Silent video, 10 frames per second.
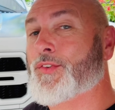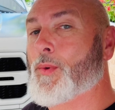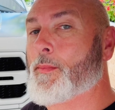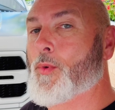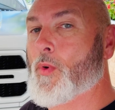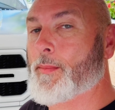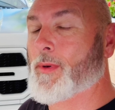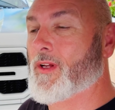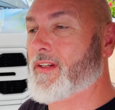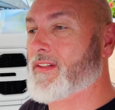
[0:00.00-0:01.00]
them point
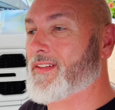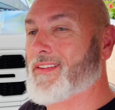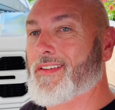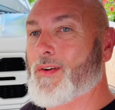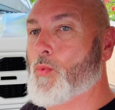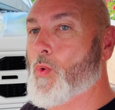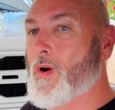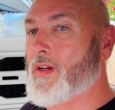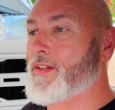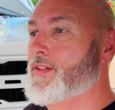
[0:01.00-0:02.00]
blank,
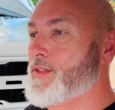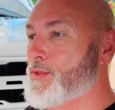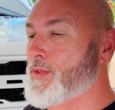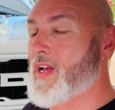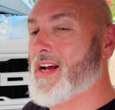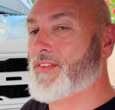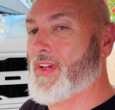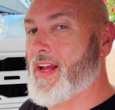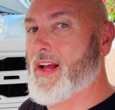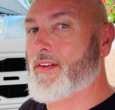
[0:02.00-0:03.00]
what do you guys
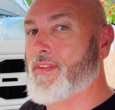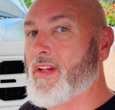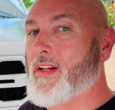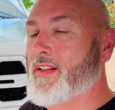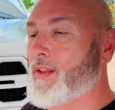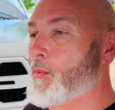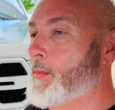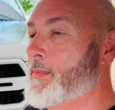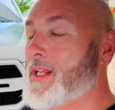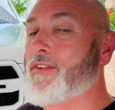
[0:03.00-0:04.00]
have that
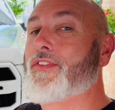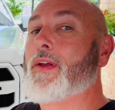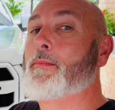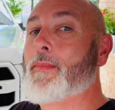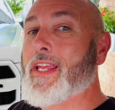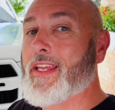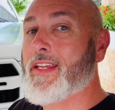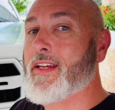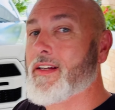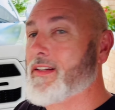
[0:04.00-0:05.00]
would benefit me